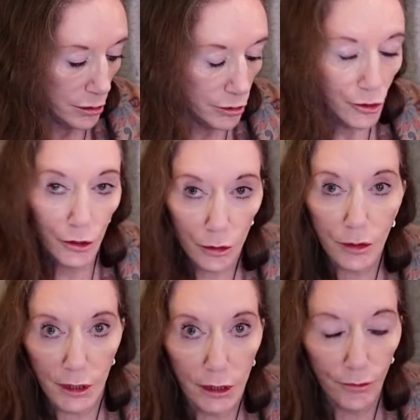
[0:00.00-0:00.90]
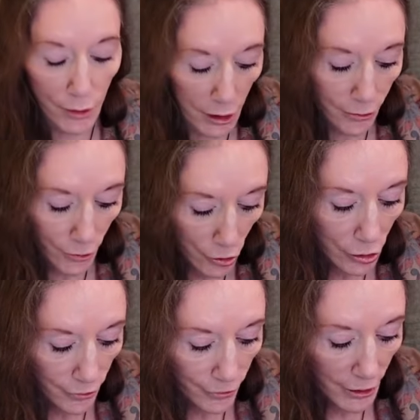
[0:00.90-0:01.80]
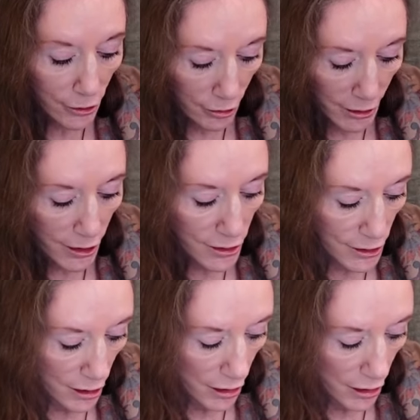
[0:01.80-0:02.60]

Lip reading: truly, if you could feel this,